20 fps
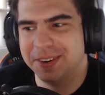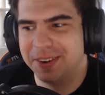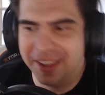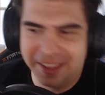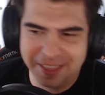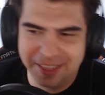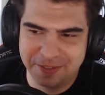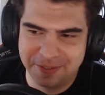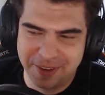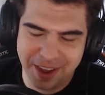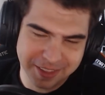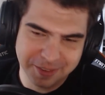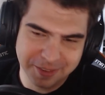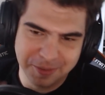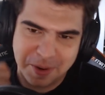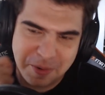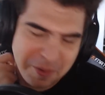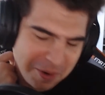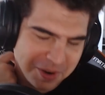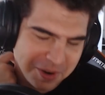Like the fact
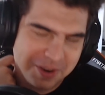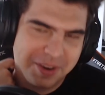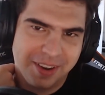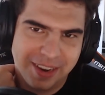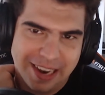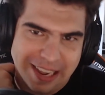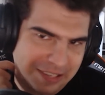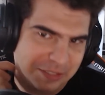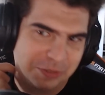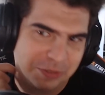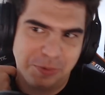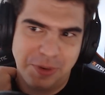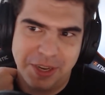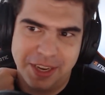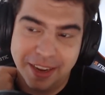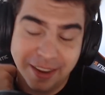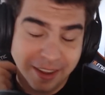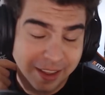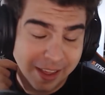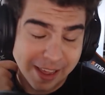that we won last
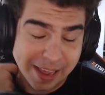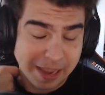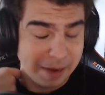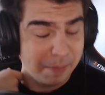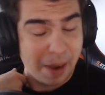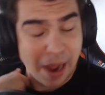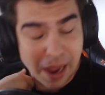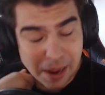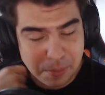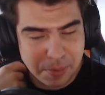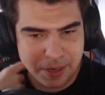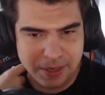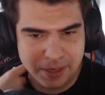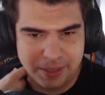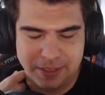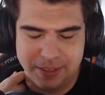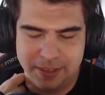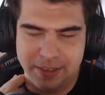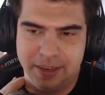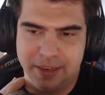week, in my
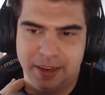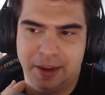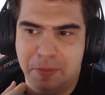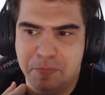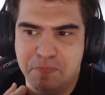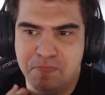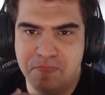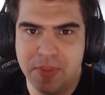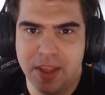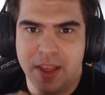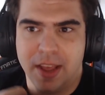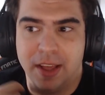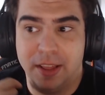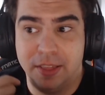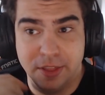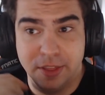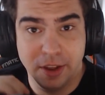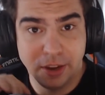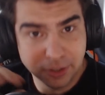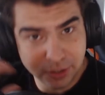opinion,
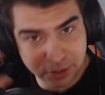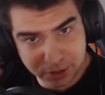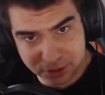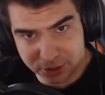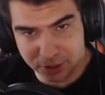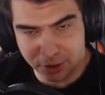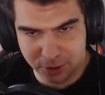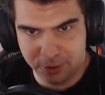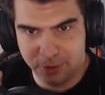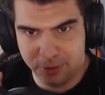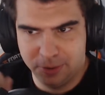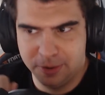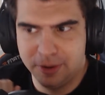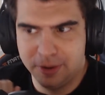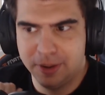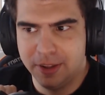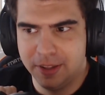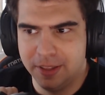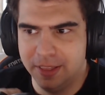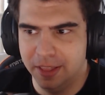does show
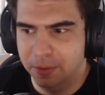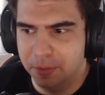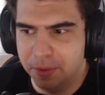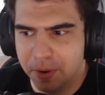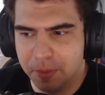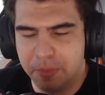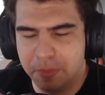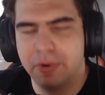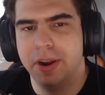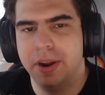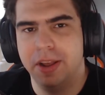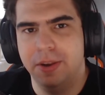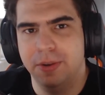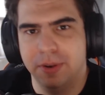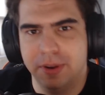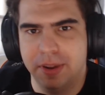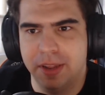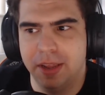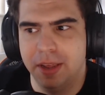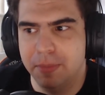that we're a pretty
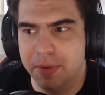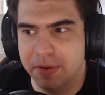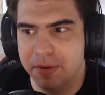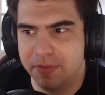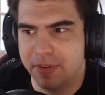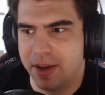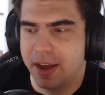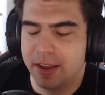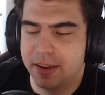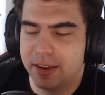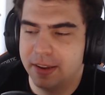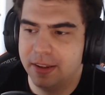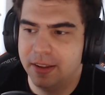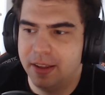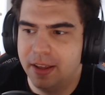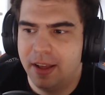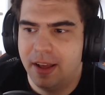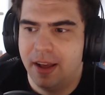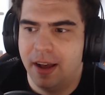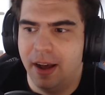good team, in fact,
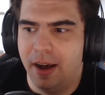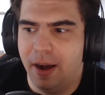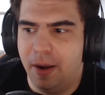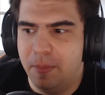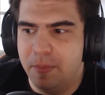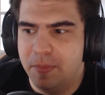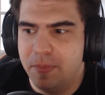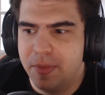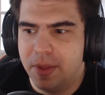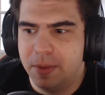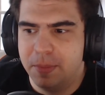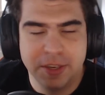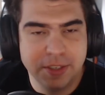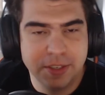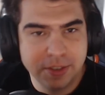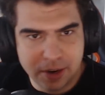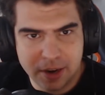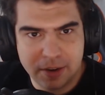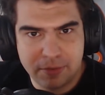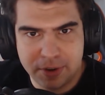
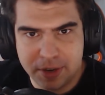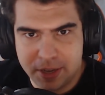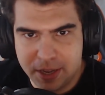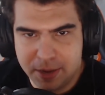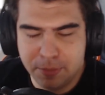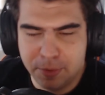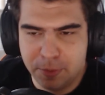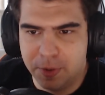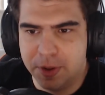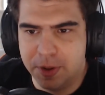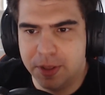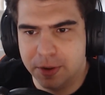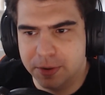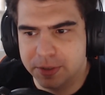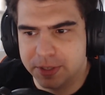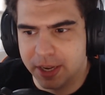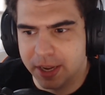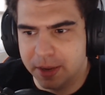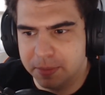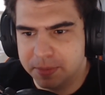because not every team would win
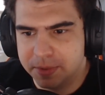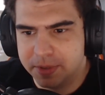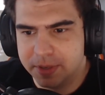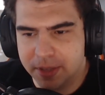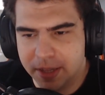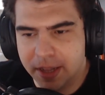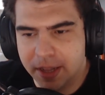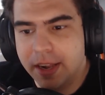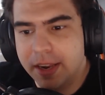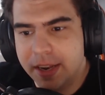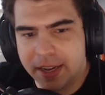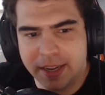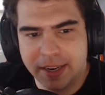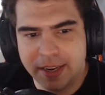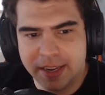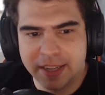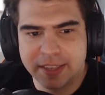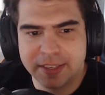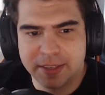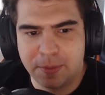those games,
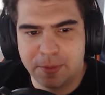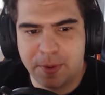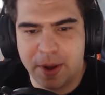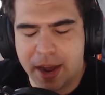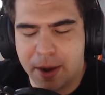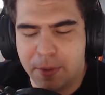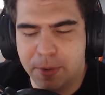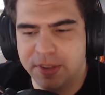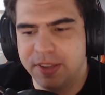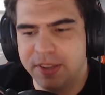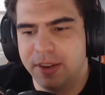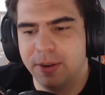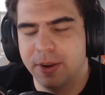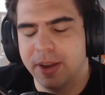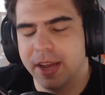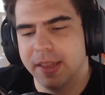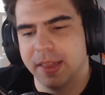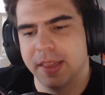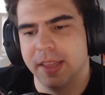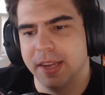and that's the way I want to
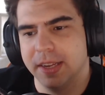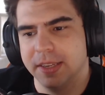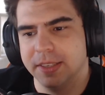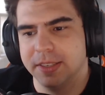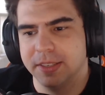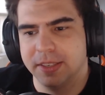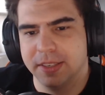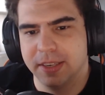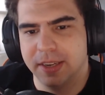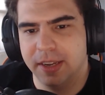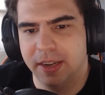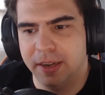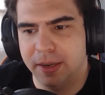look at things.